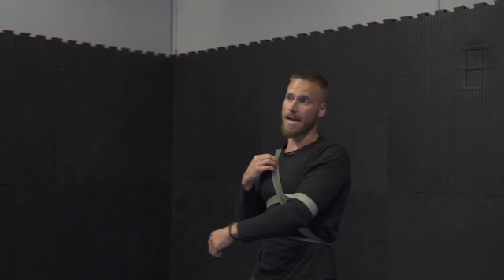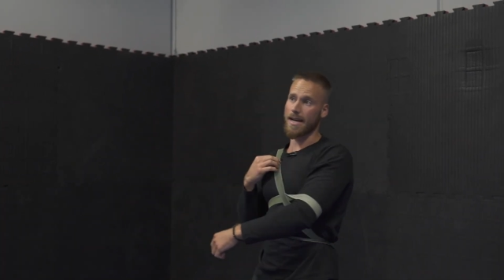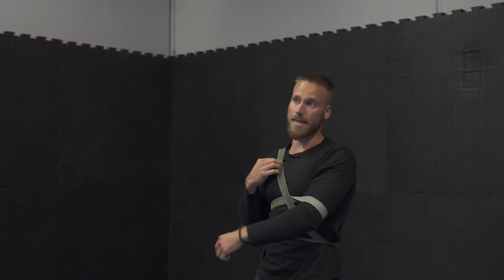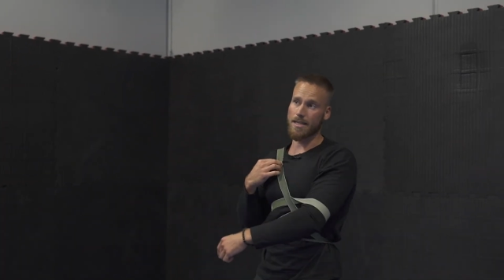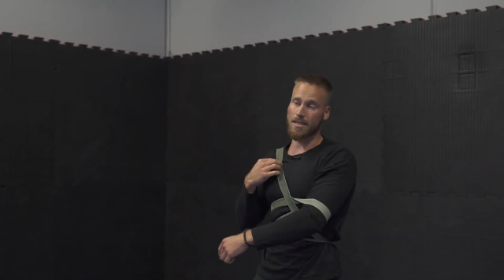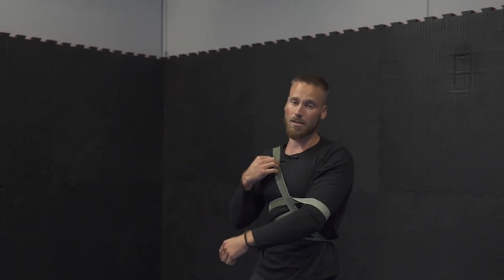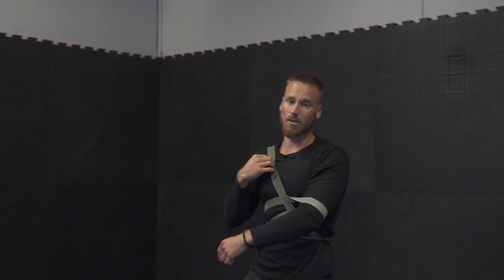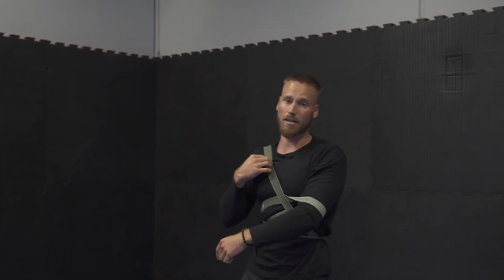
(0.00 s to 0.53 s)

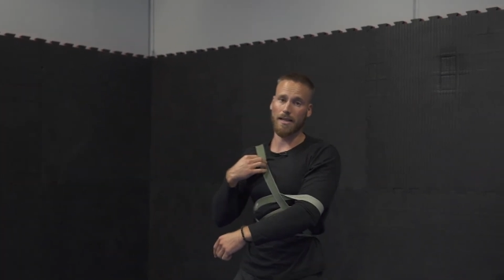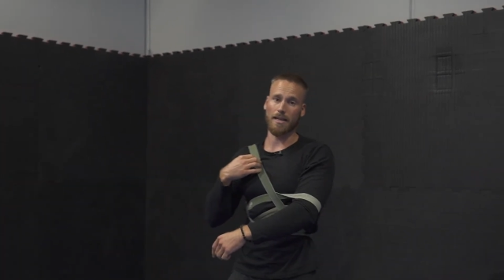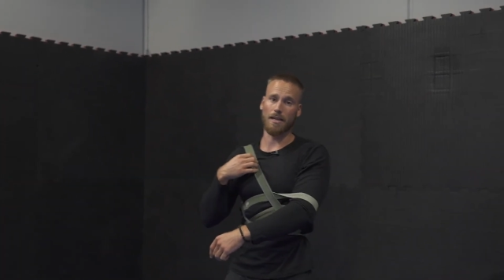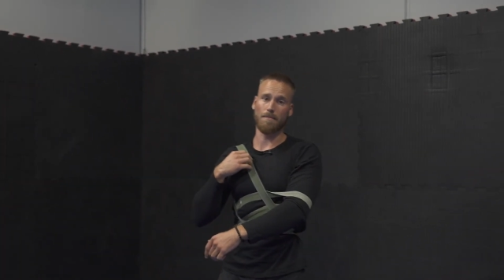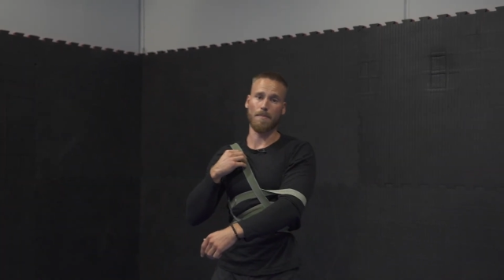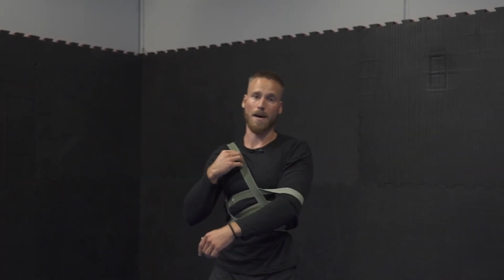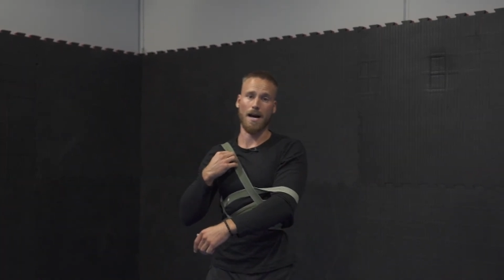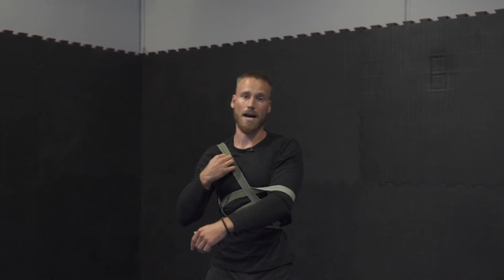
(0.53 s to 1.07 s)

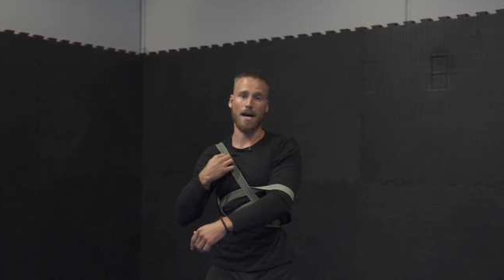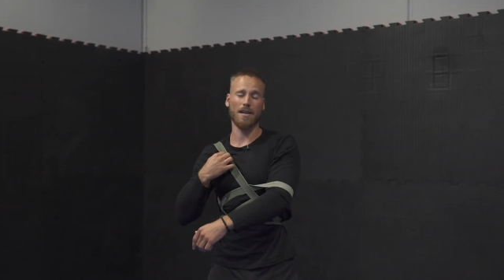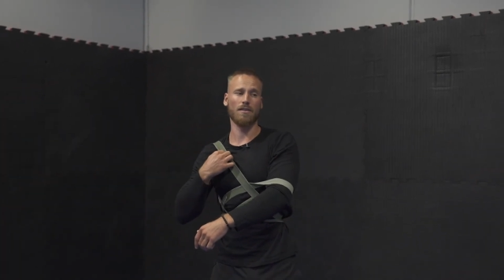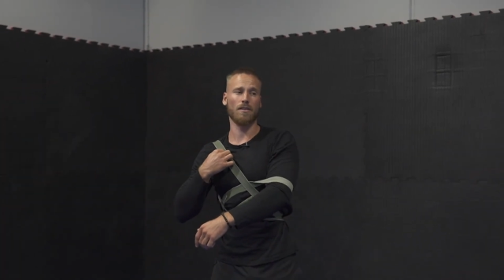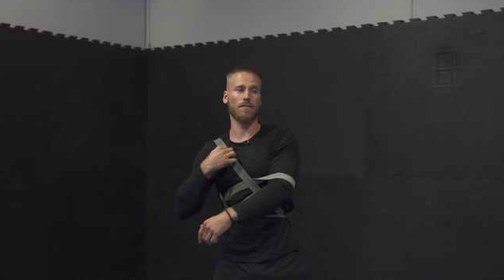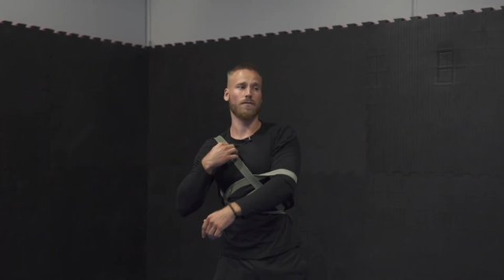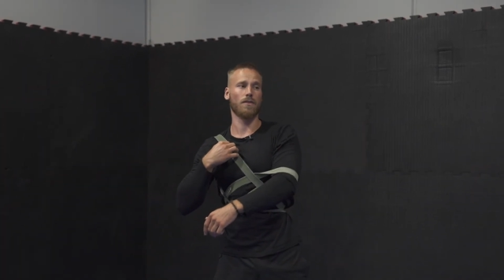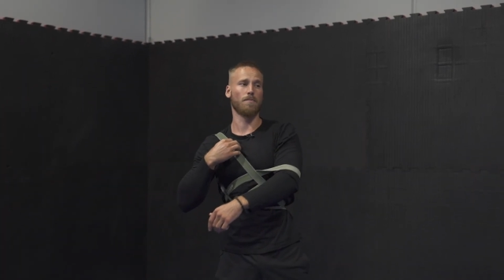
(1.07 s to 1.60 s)
isolated part
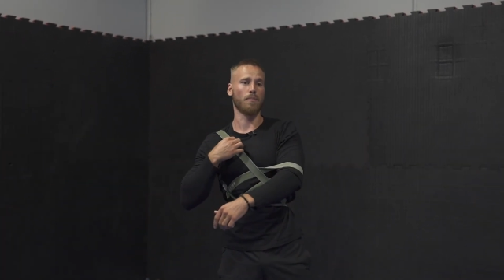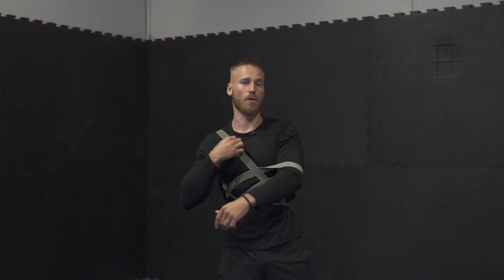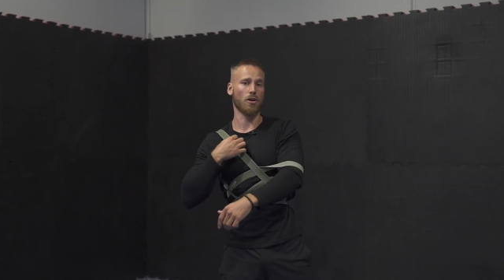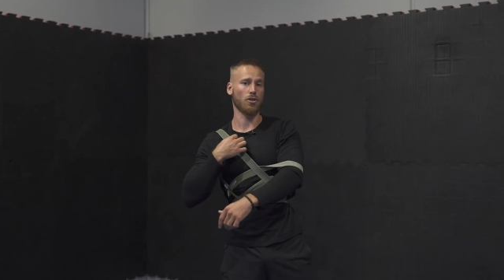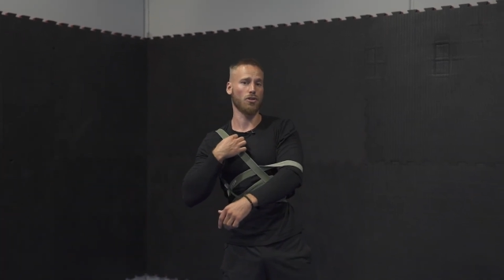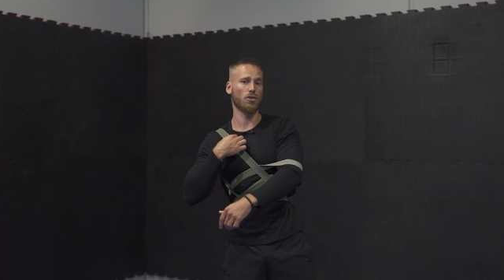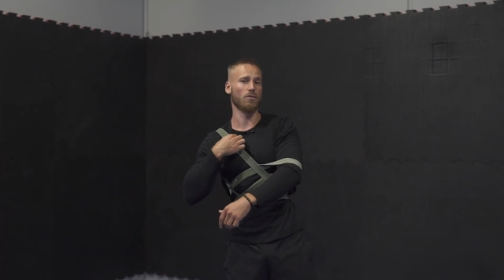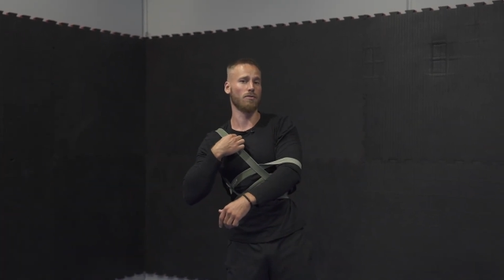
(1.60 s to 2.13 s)
of the
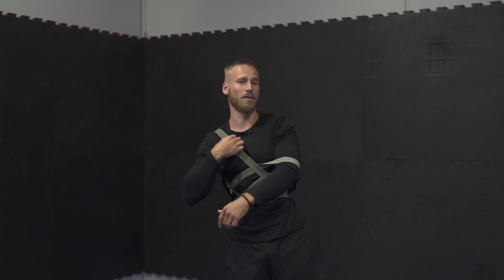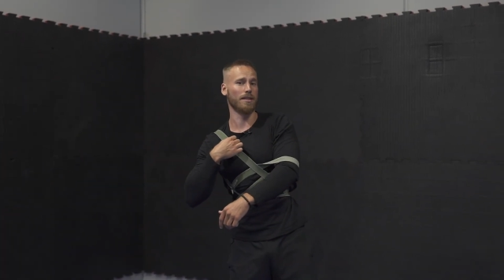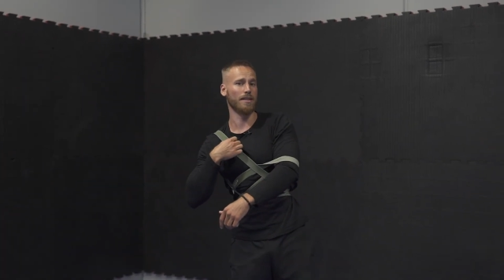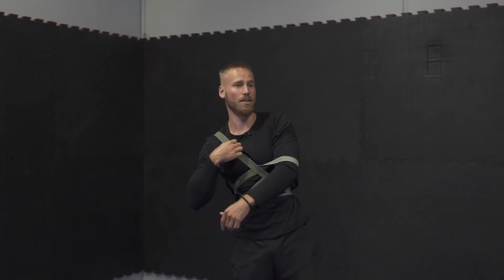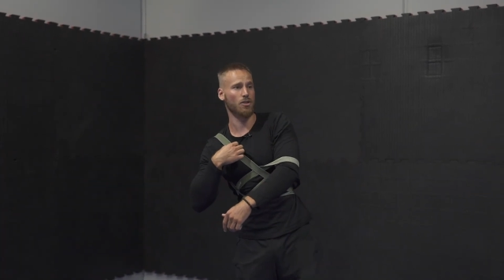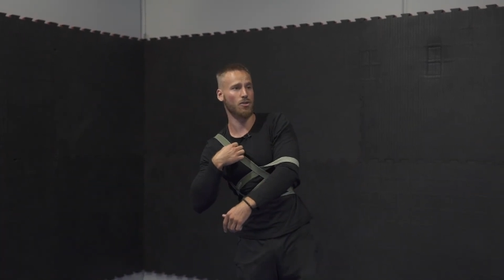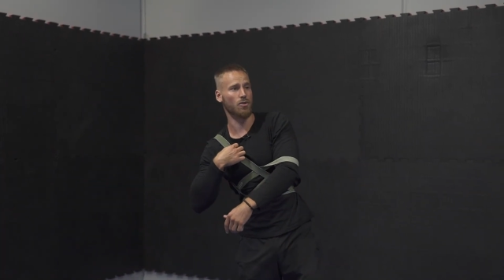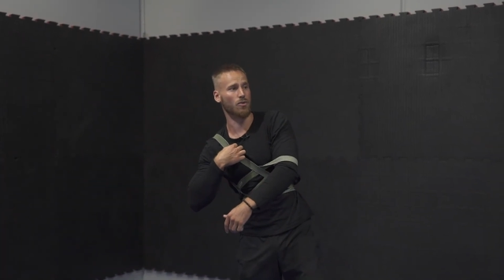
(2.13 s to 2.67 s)
postural
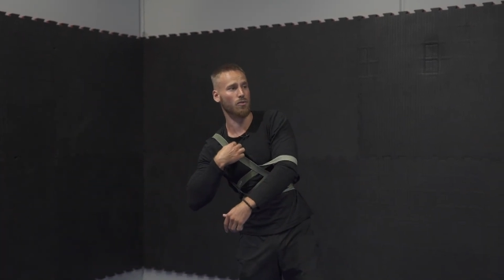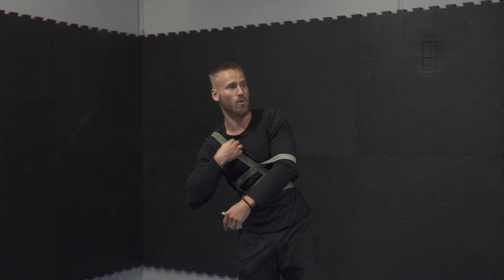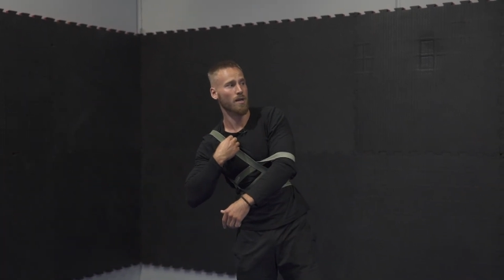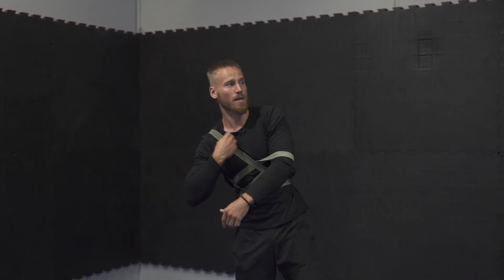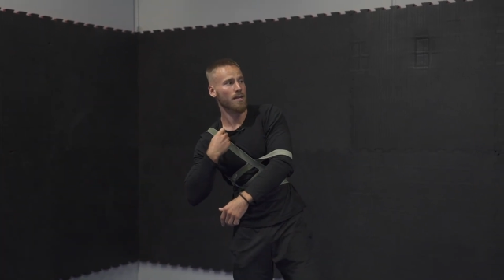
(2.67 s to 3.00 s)
issue.